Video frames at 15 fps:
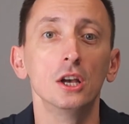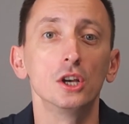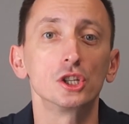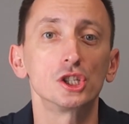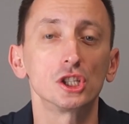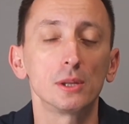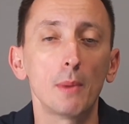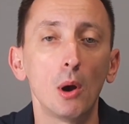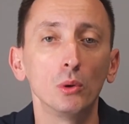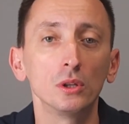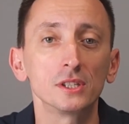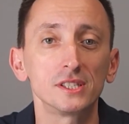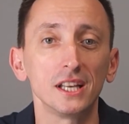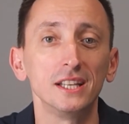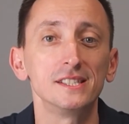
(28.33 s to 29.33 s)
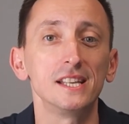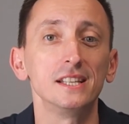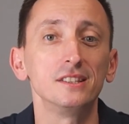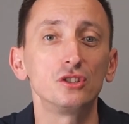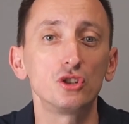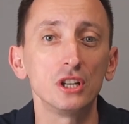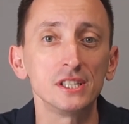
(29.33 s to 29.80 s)
Pseudomonas is
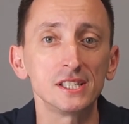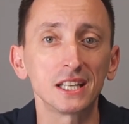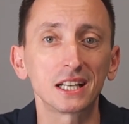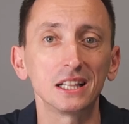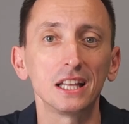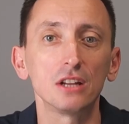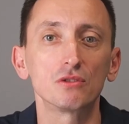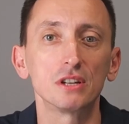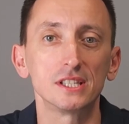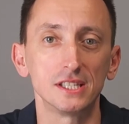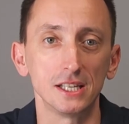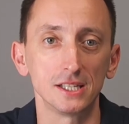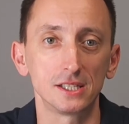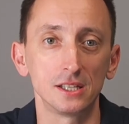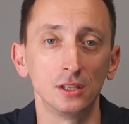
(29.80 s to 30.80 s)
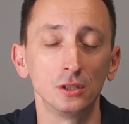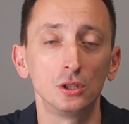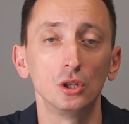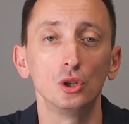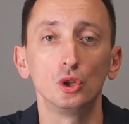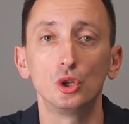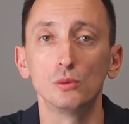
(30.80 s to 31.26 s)
intrinsically
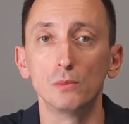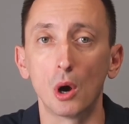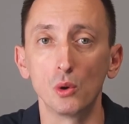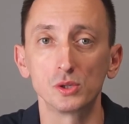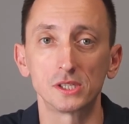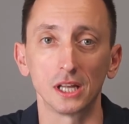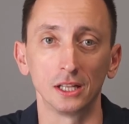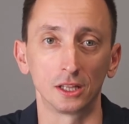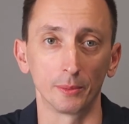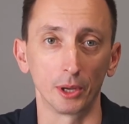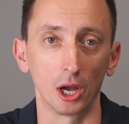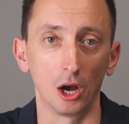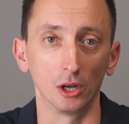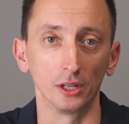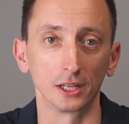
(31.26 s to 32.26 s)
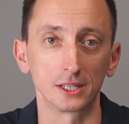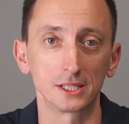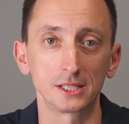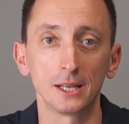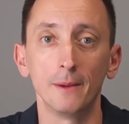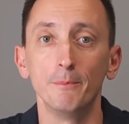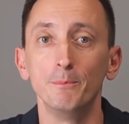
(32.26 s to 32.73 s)
resistant to most
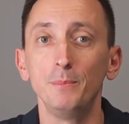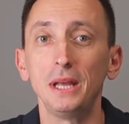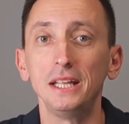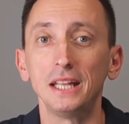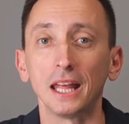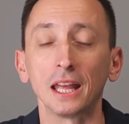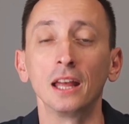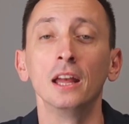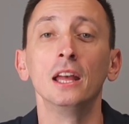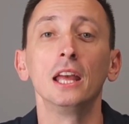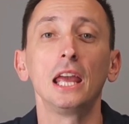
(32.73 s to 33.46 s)
antibiotics meaning